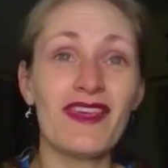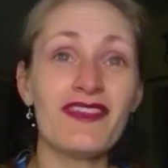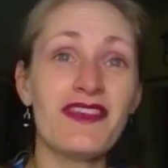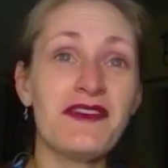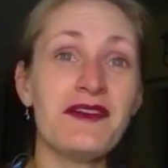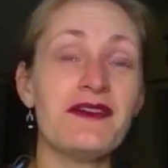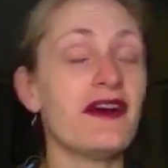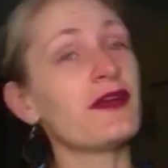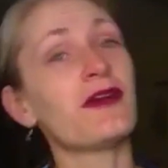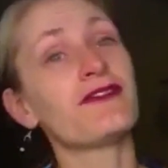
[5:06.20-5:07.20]
So
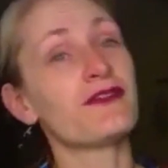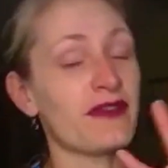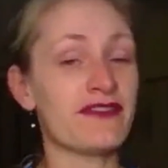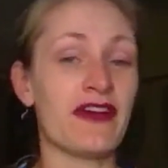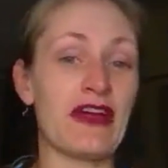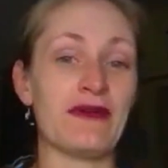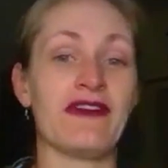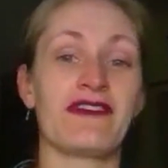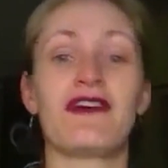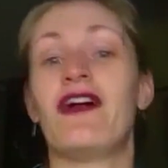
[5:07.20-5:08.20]
I go through my phone
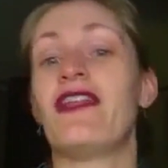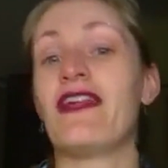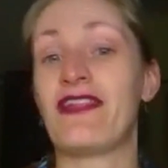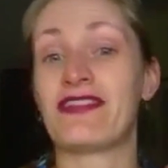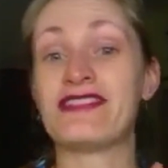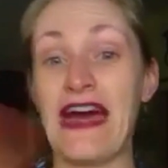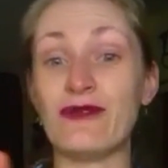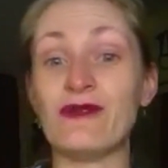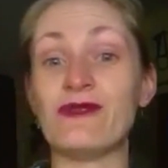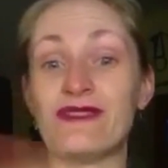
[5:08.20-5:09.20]
where I've got like
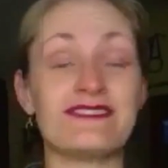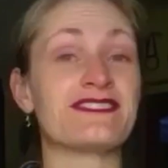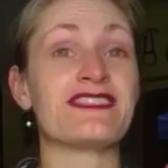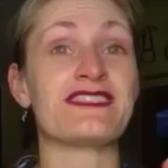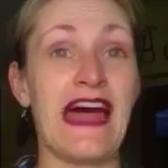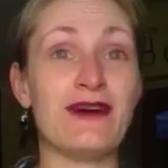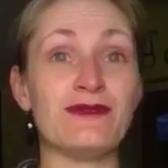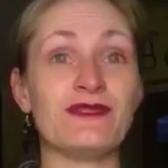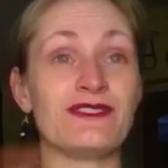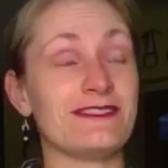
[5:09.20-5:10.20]
thousands and
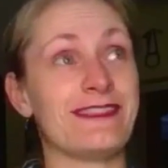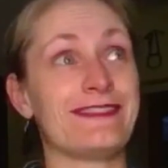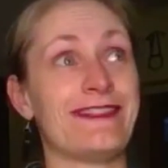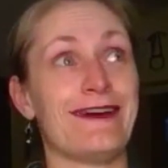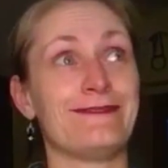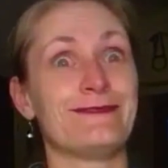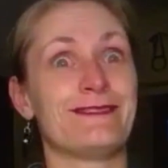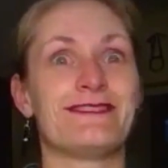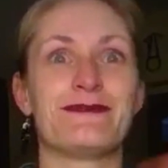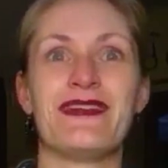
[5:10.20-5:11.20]
thousands and
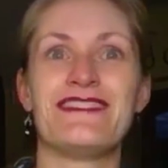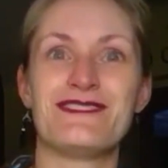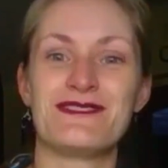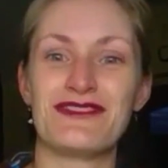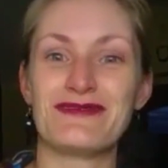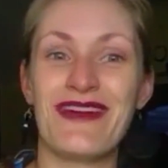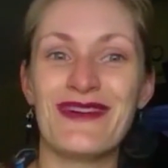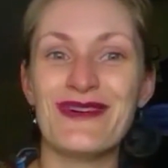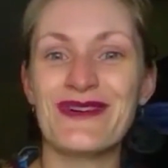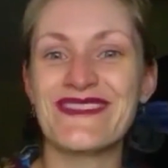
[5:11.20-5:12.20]
thousands of pictures of my
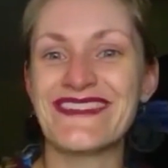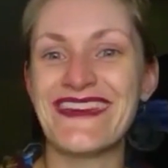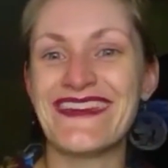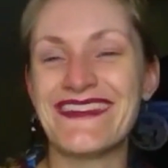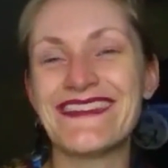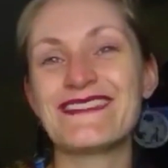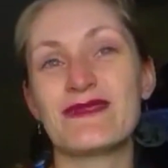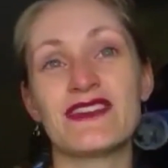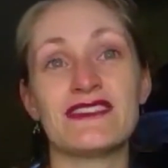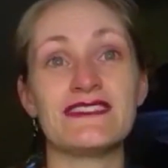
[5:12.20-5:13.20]
horses
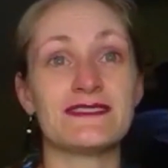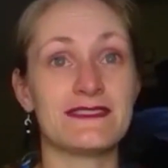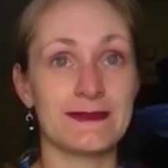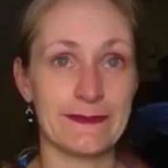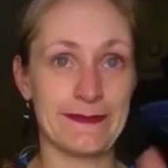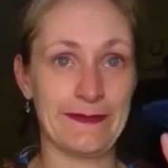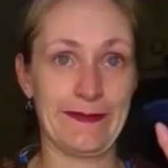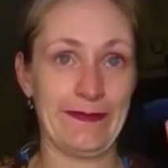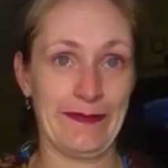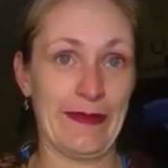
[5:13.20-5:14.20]
because
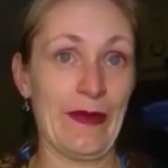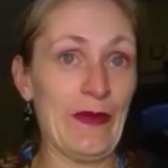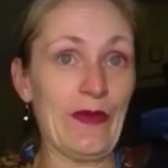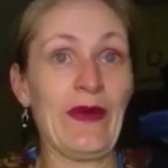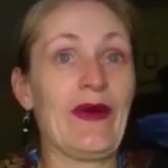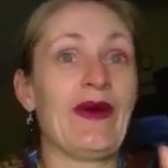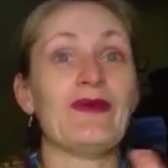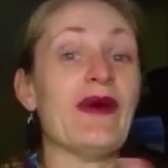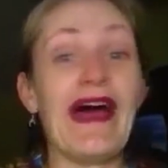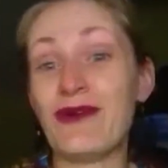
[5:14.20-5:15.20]

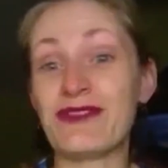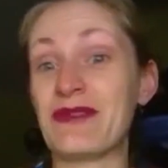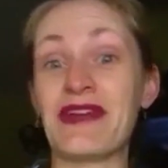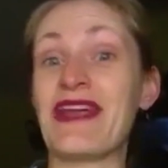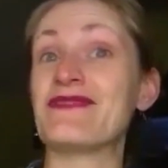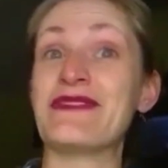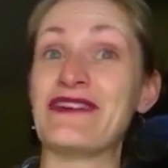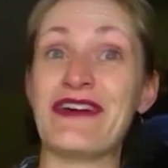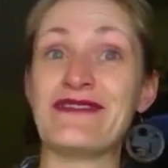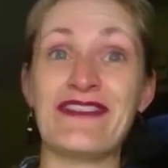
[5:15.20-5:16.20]
what else am I gonna have my
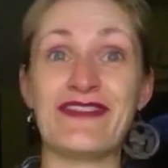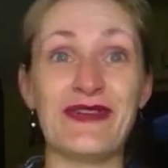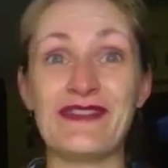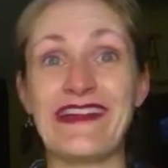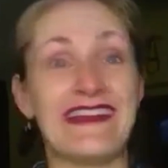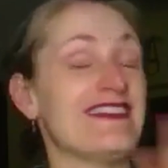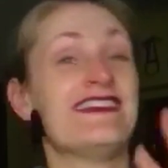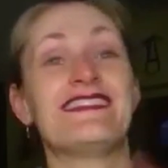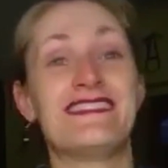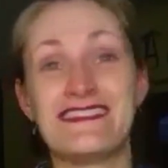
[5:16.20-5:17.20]
phone for, really?
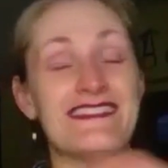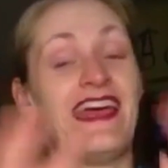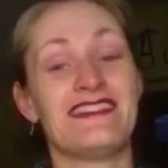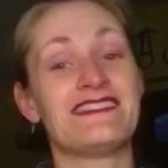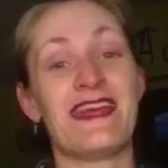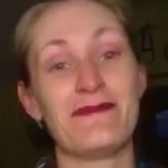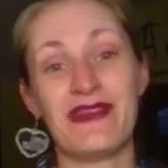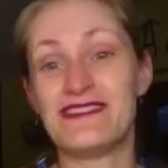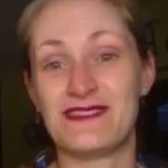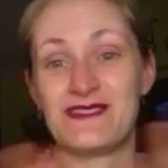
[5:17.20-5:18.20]
It's there to take
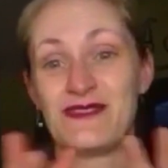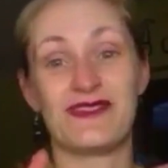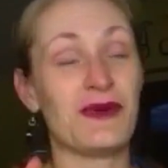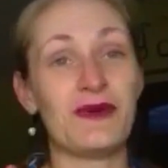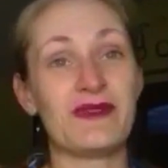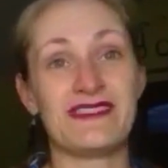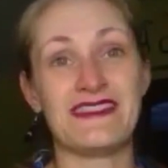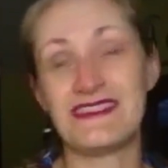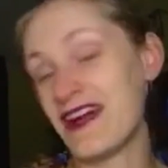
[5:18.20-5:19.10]
pictures of the horses.